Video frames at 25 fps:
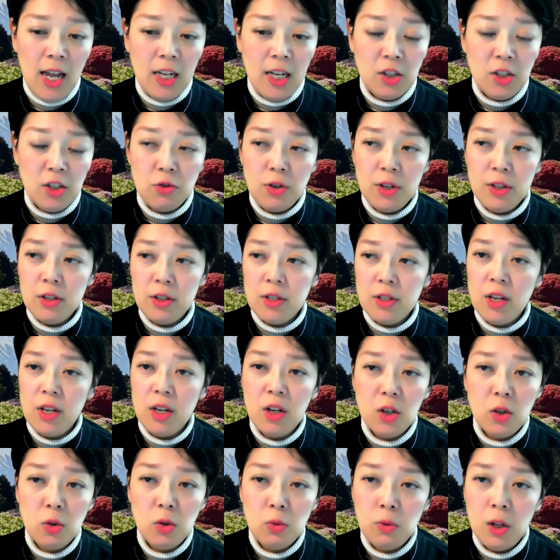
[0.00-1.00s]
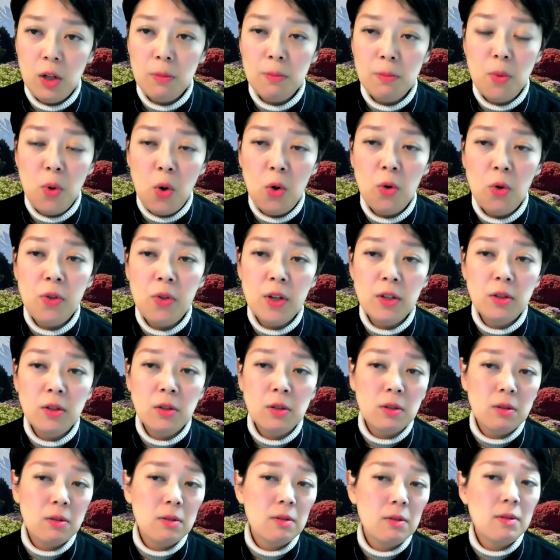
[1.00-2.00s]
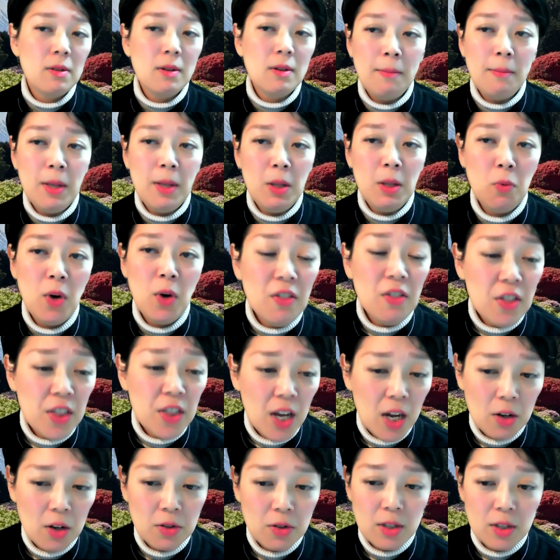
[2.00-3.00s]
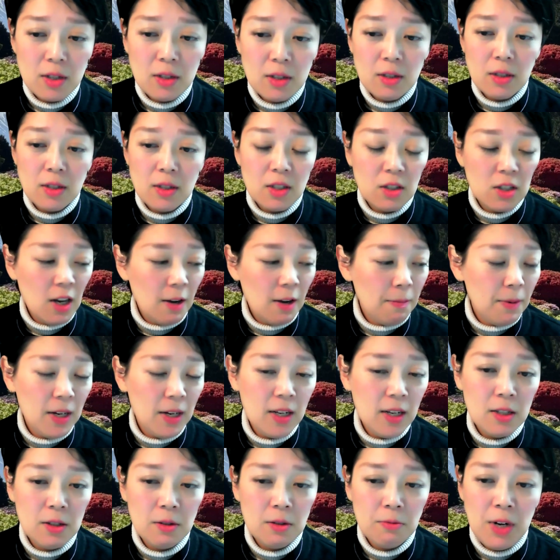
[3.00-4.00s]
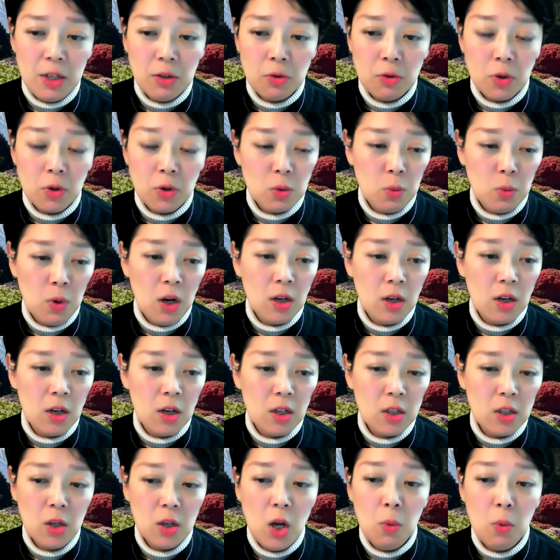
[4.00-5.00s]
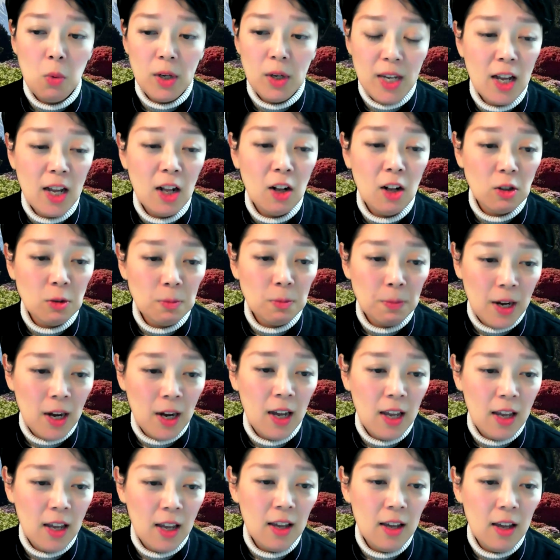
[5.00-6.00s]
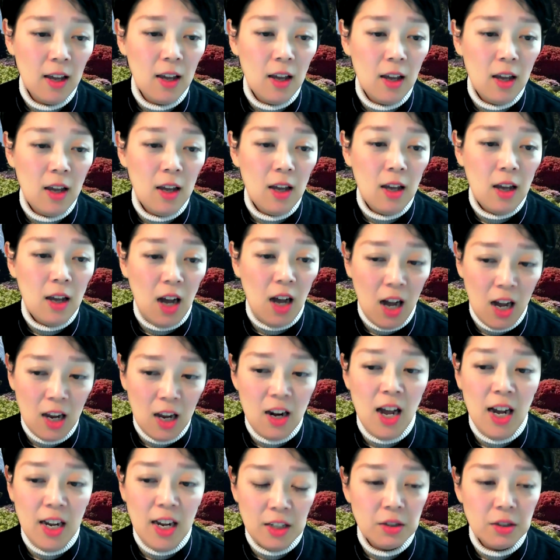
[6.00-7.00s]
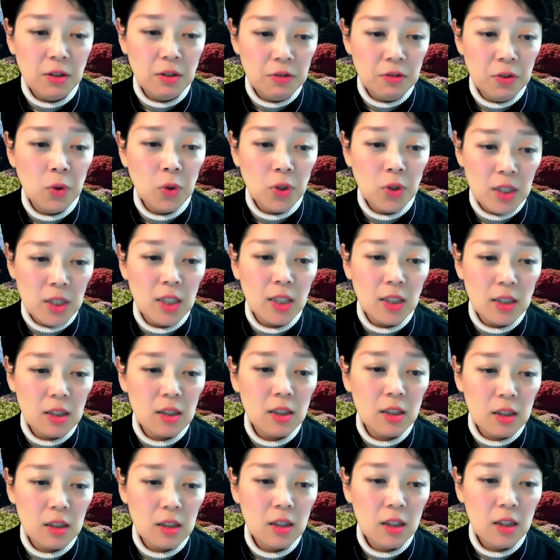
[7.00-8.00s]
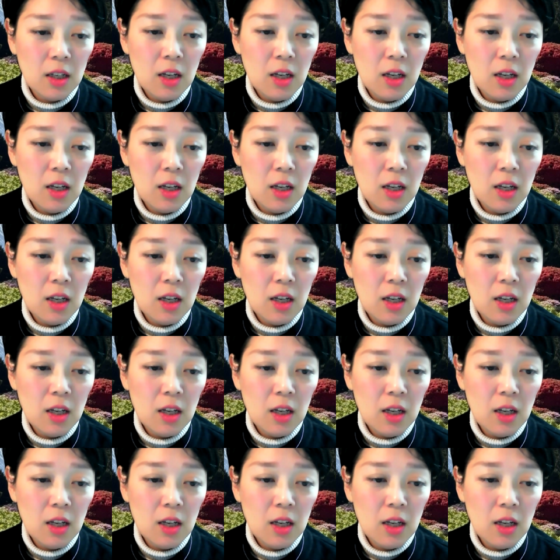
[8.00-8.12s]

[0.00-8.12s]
And during the Second World, more than 1,000 Japanese Red Cross workers were killed by Allied forces.